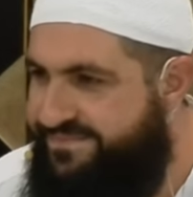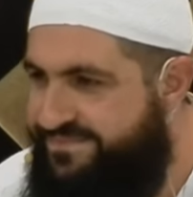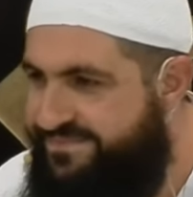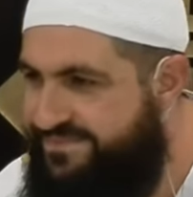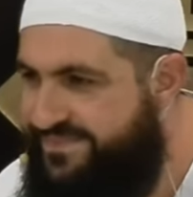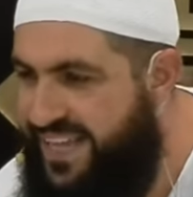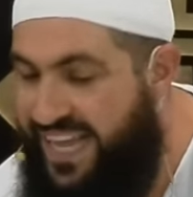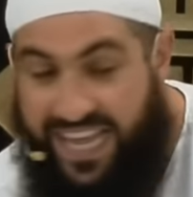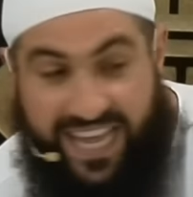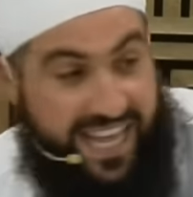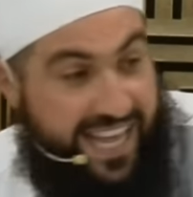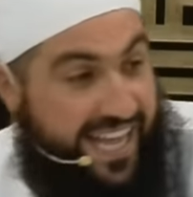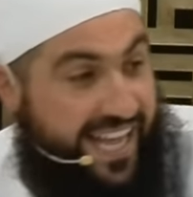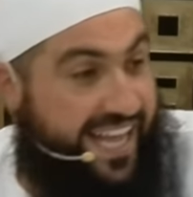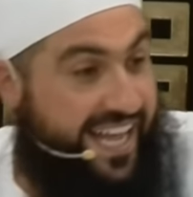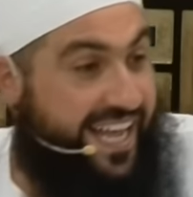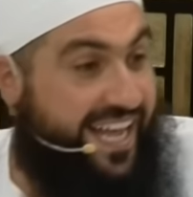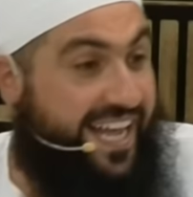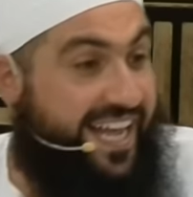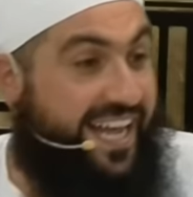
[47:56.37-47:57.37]

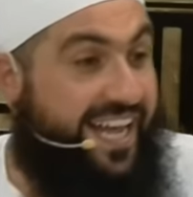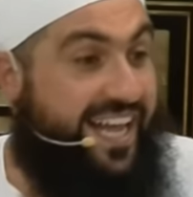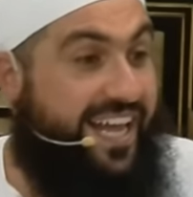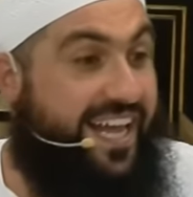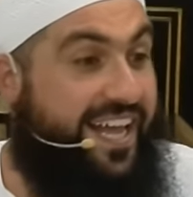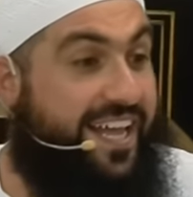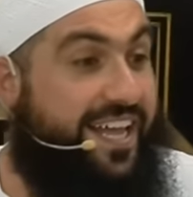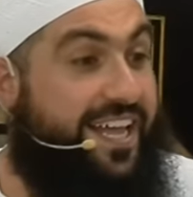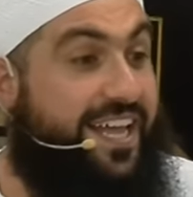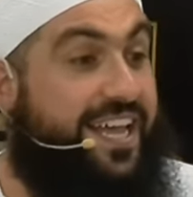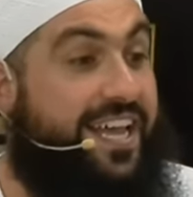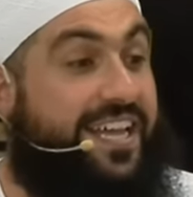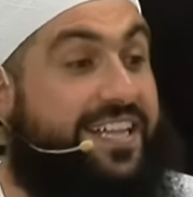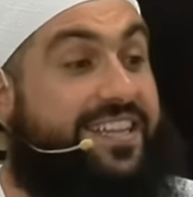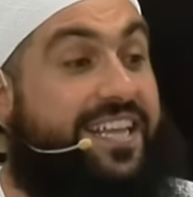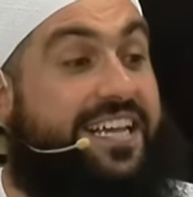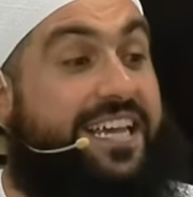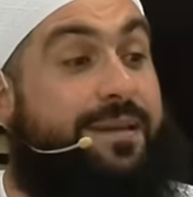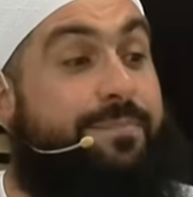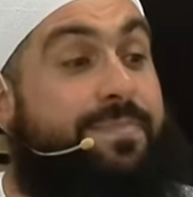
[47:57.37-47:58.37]
Ah,
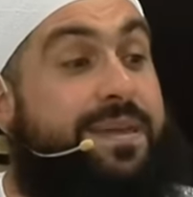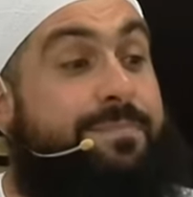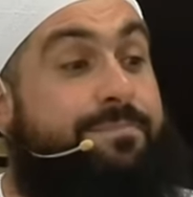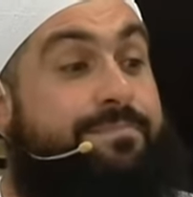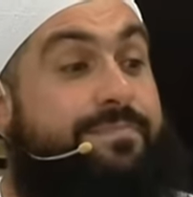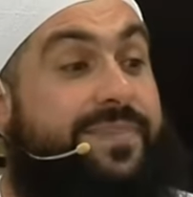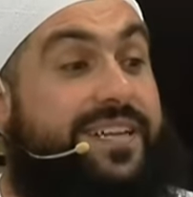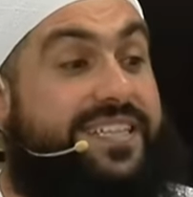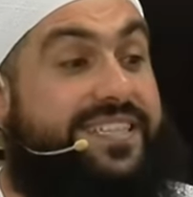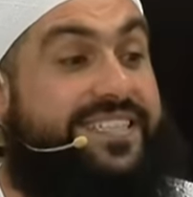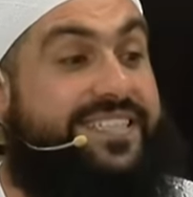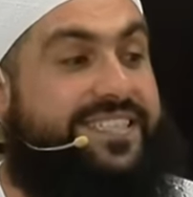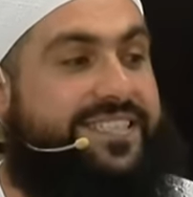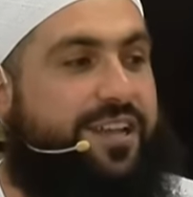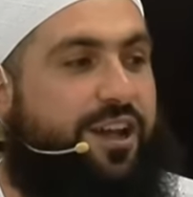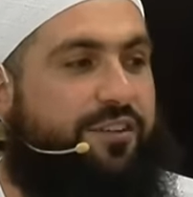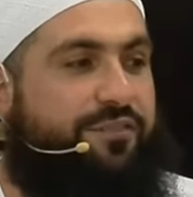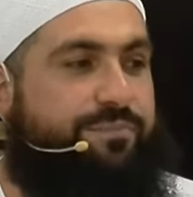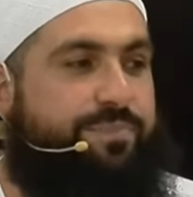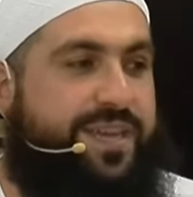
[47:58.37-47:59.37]
the commitments
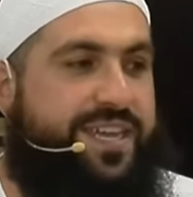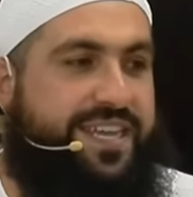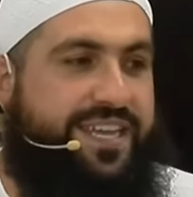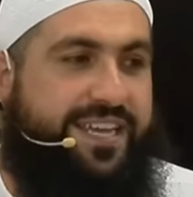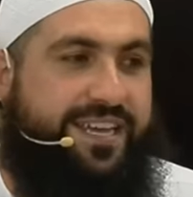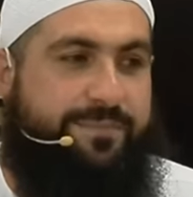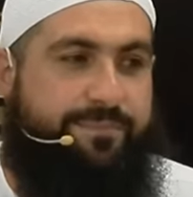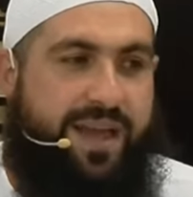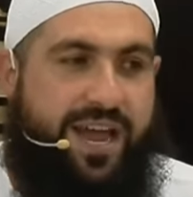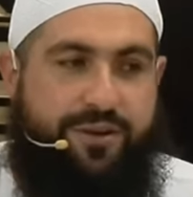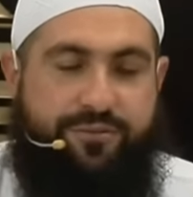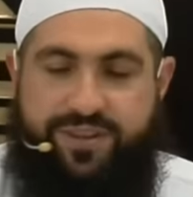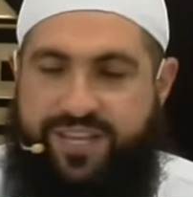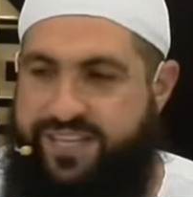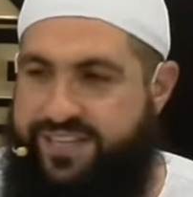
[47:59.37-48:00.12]
of being married